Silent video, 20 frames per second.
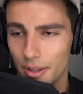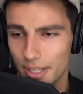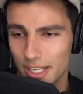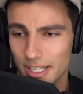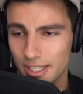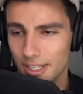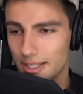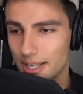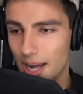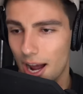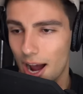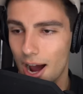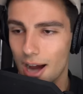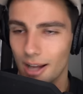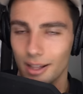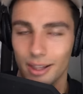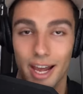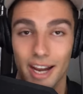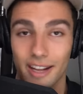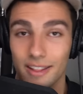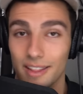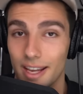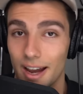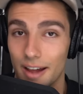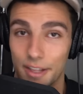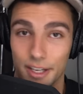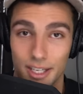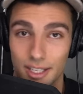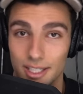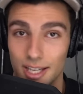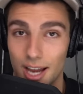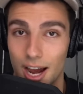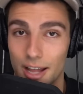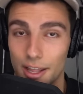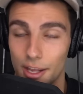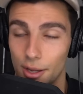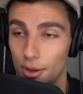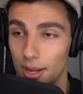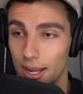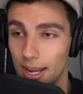This guitar, like the other guitar
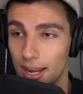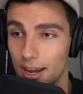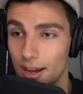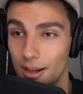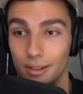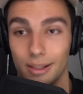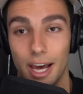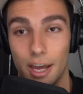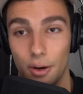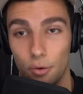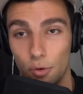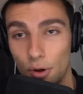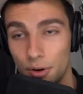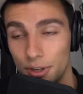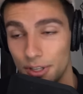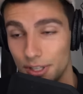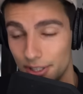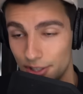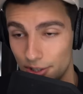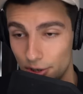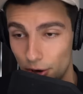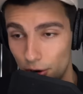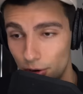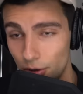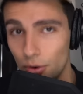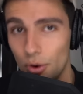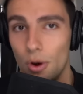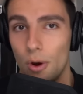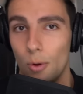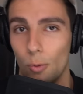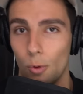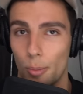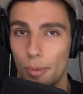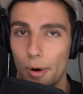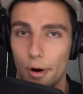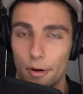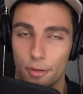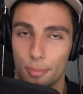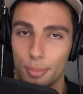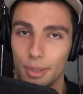that you hear later on in the song, were
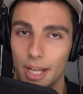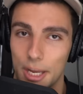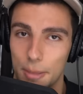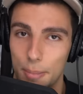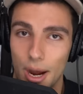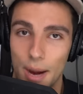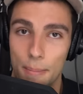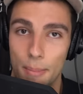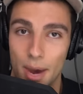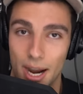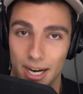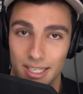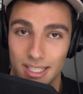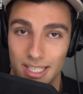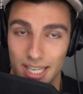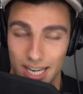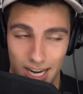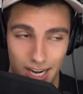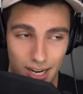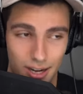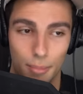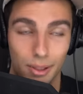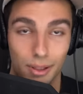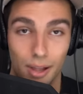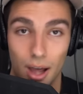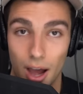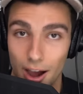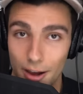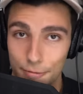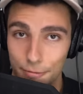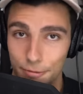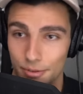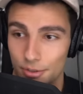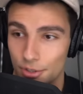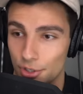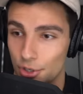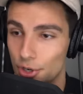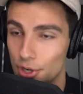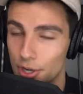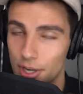both played by Mike Dean live,
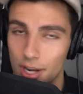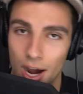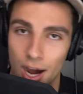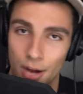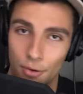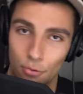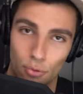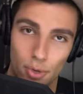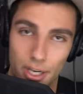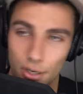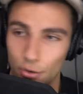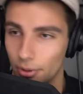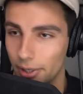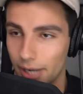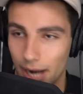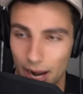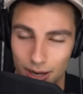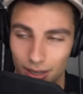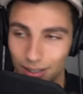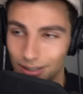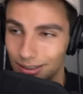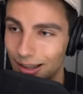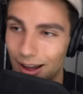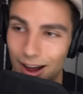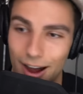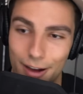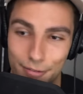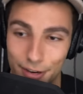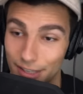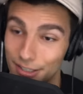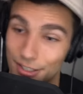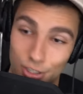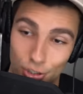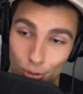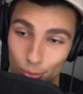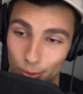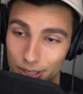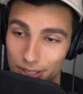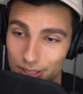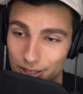so you can't recreate a live
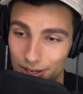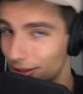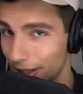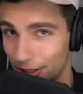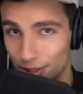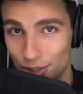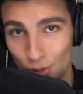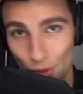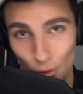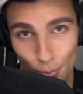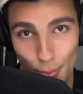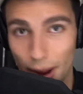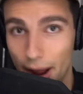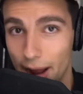instrument like super